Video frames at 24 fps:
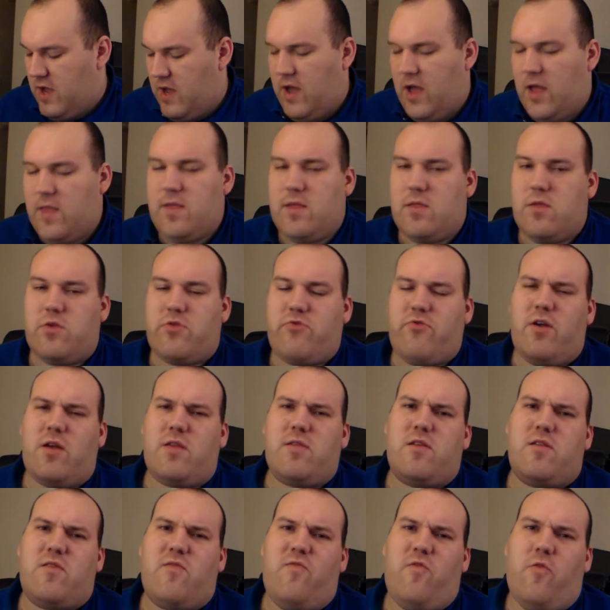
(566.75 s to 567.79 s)
And then the
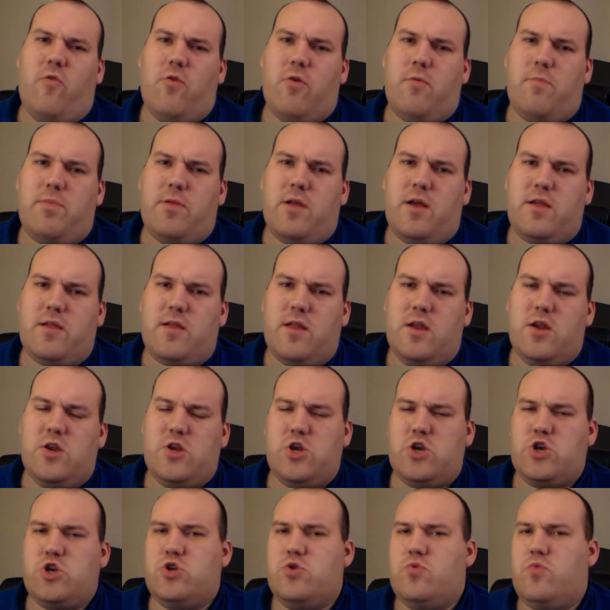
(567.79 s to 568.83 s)
strength is 4 plus an
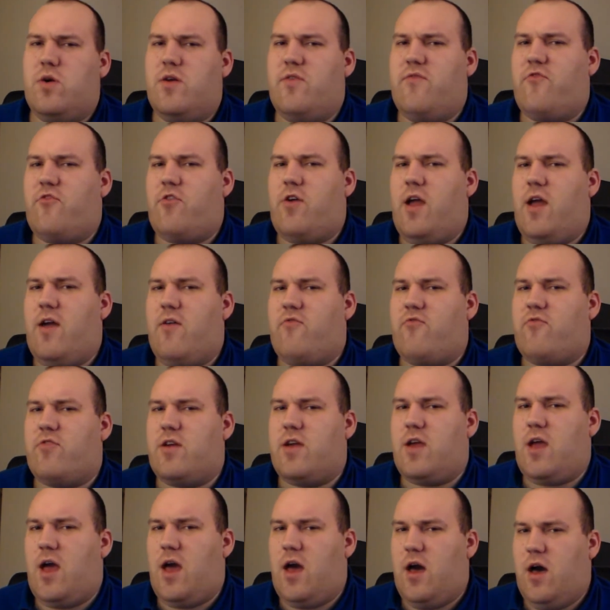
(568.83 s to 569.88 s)
additional 1 for
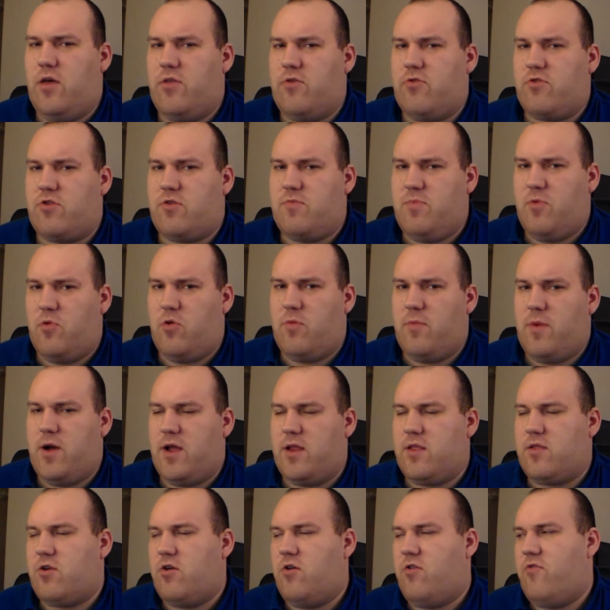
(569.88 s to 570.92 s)
every other Spore
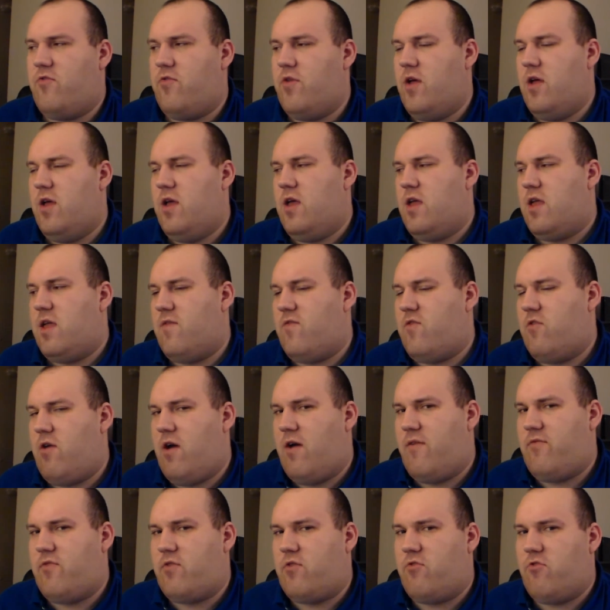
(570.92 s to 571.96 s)
Mine. So if you
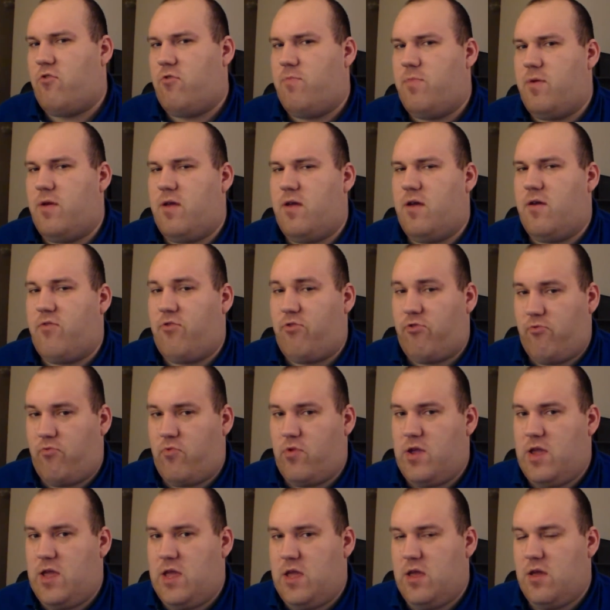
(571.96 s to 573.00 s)
have a group of
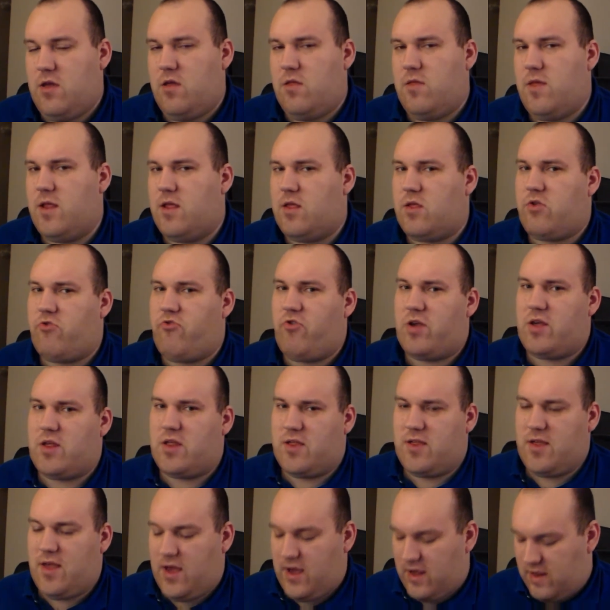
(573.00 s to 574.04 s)
3, then it's
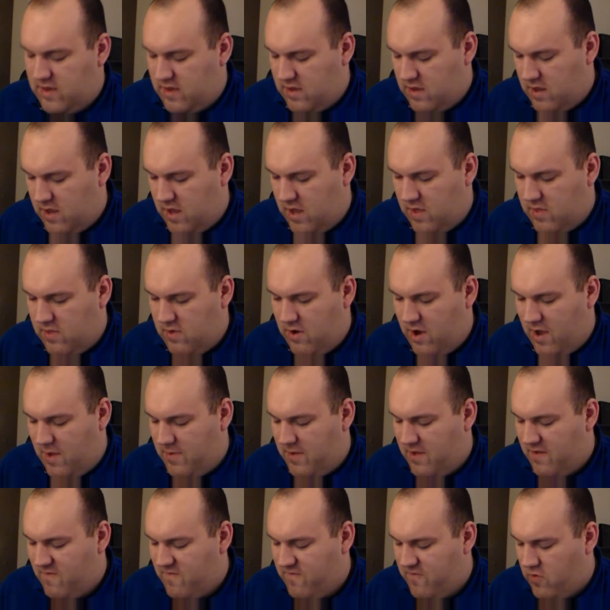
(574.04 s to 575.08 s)
strength 6 and they're
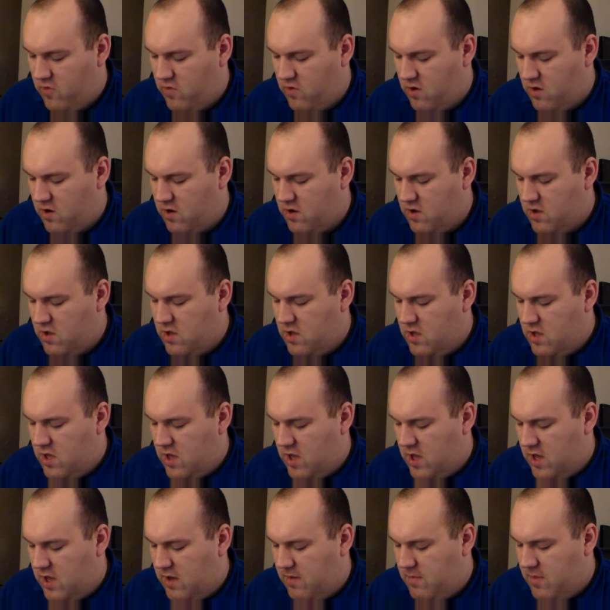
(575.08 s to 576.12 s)
AP 4,
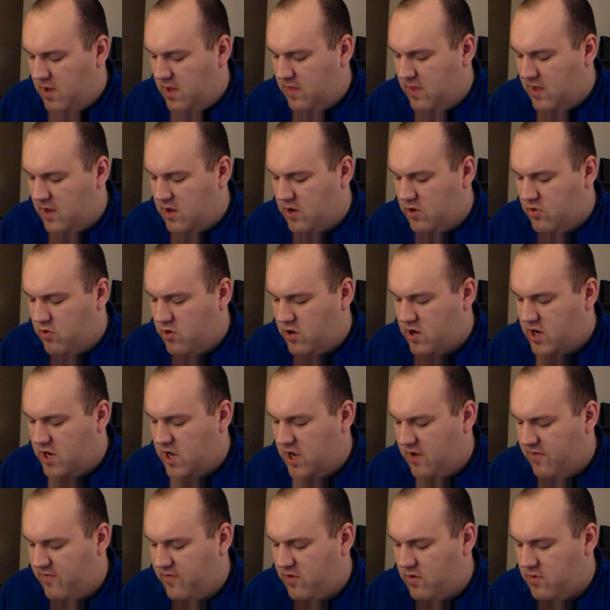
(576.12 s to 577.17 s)
and they ignore
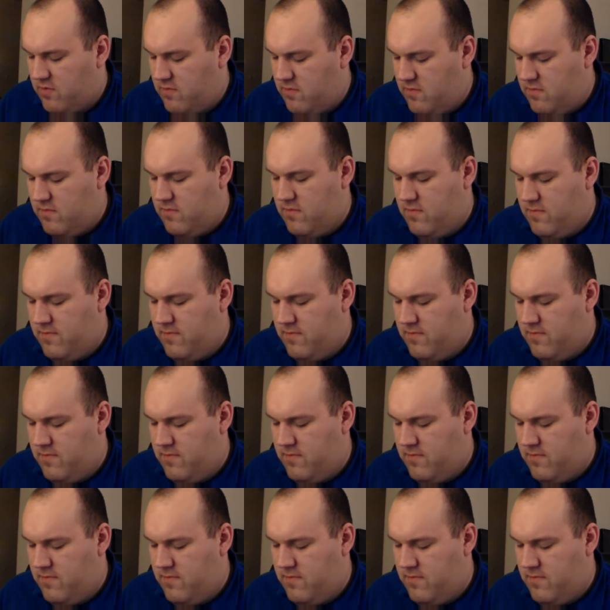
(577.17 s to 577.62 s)
cover.